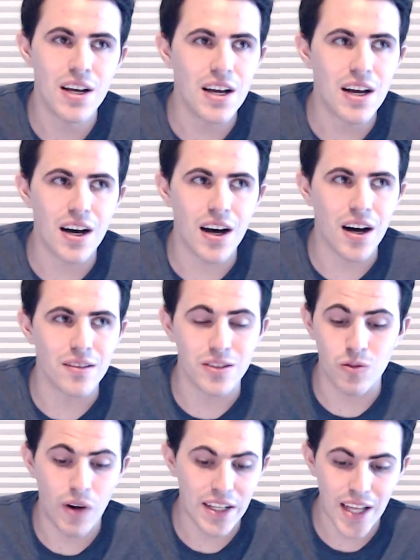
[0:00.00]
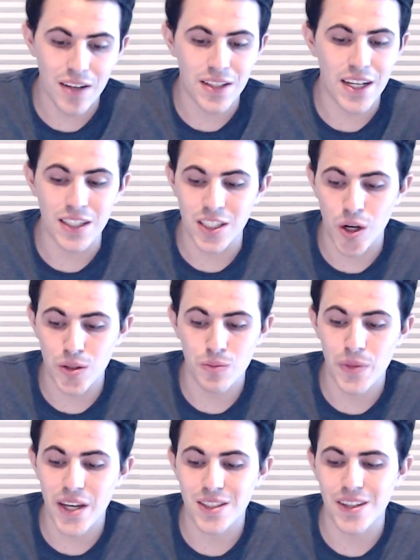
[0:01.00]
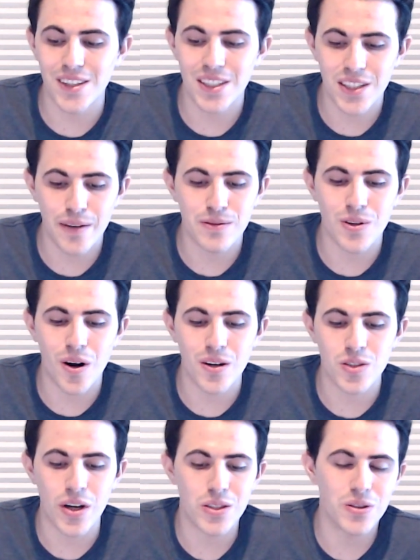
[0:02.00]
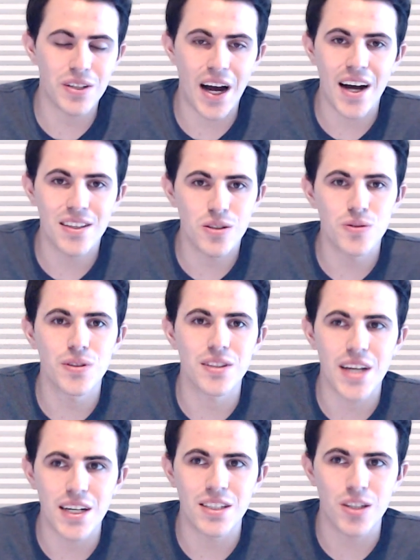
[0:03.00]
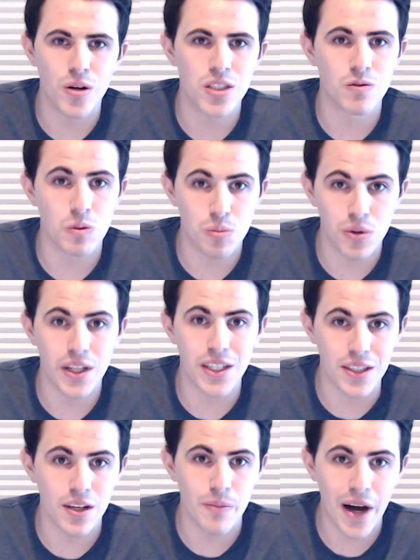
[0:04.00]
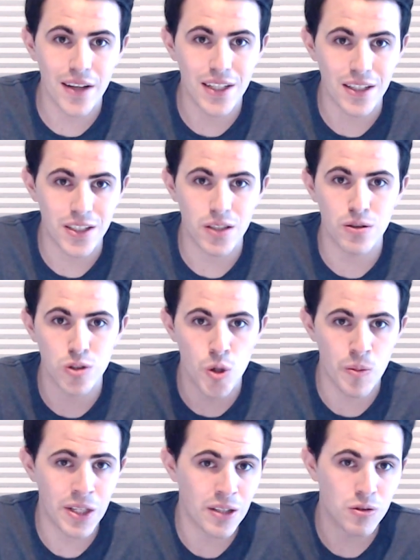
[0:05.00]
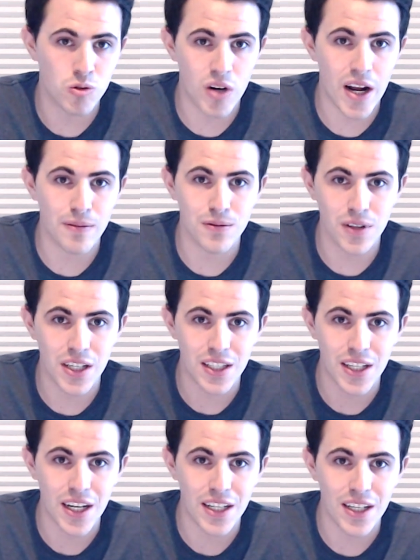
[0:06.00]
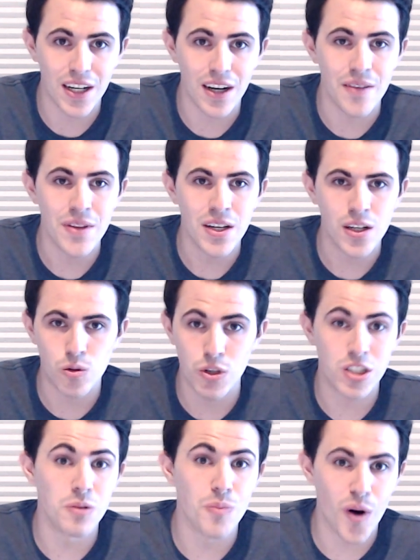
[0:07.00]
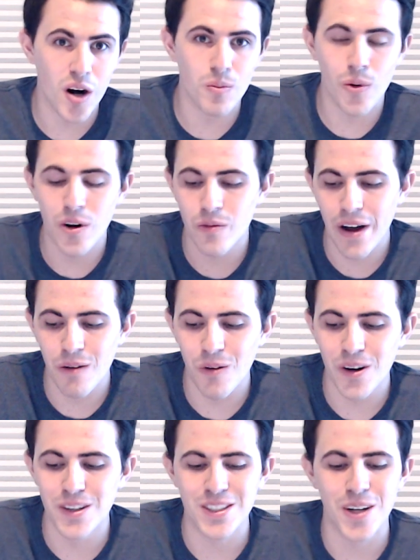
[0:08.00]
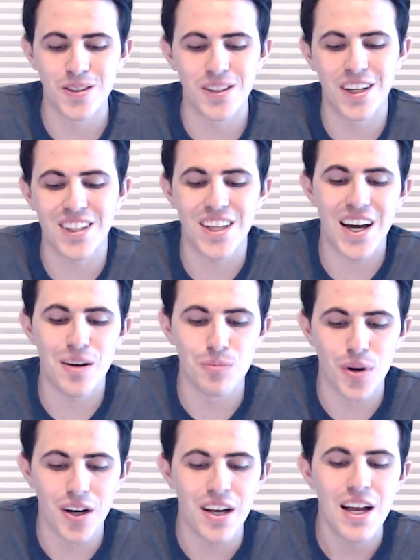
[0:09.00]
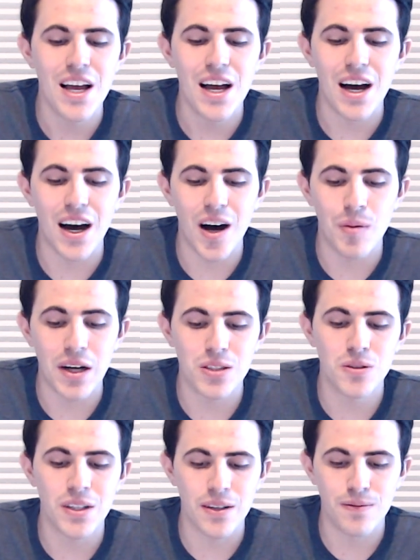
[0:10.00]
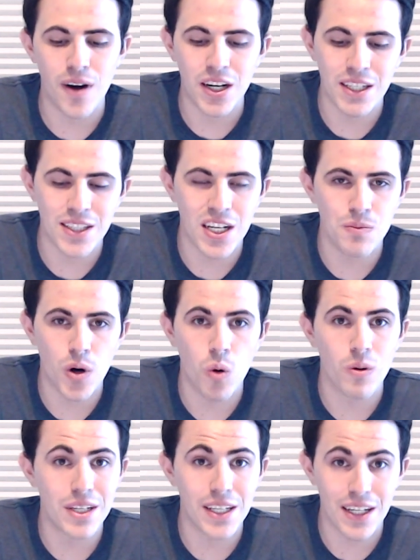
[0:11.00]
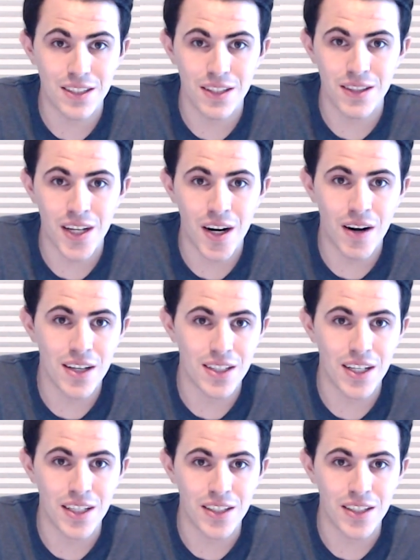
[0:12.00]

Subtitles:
right now Danny Shelton basically on the depth chart. So I do think Danny Shelton will play a good amount next year, assuming they don't draft like a Christian Barmore in round one or something like that. But I do think Ifeadi Odenigbo, when he gets in there as a